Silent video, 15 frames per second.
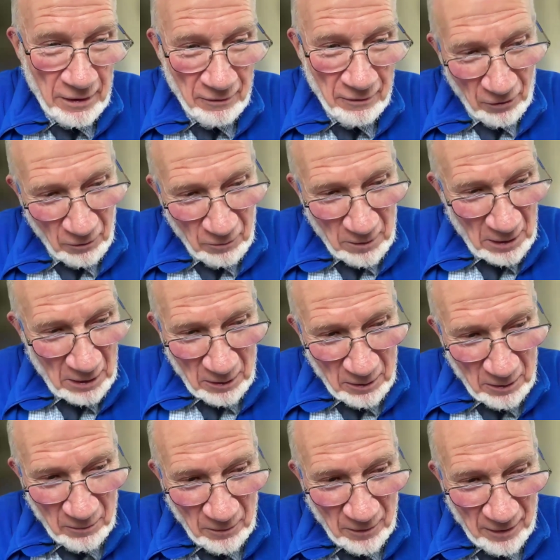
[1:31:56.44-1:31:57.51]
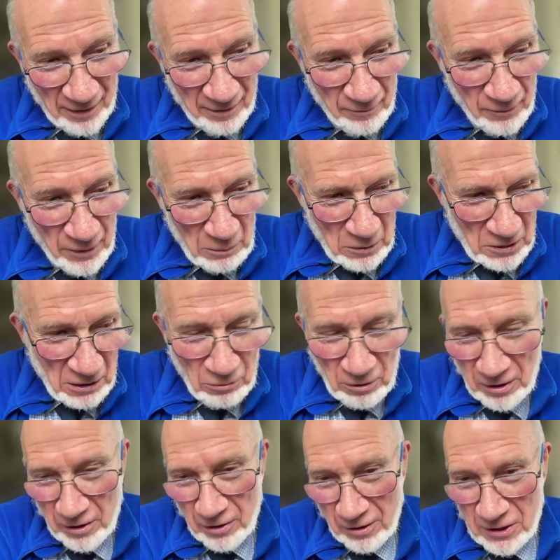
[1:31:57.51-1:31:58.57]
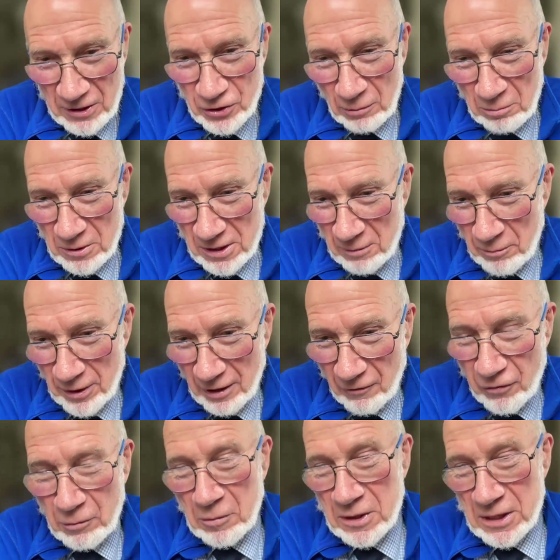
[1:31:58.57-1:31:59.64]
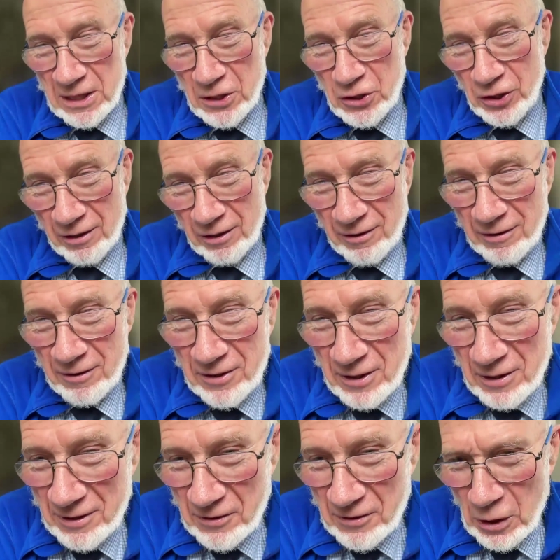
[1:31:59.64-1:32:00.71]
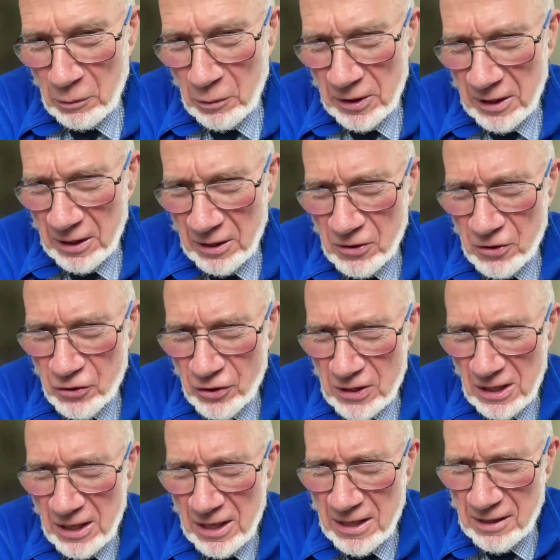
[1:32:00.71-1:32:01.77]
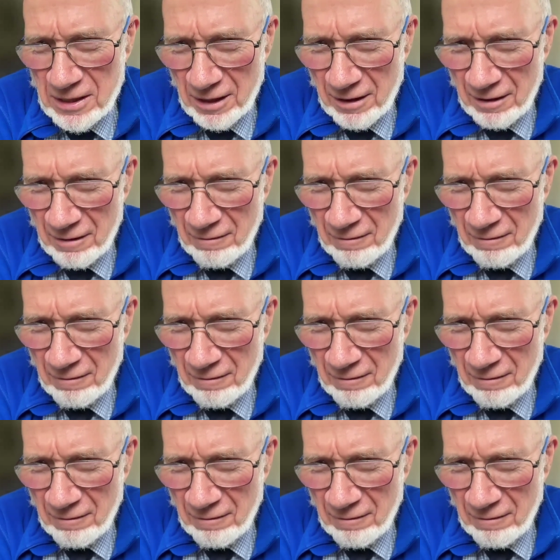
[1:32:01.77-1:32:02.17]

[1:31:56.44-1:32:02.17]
You know, people say, well, the only jobs apart from teaching are interpreting and translating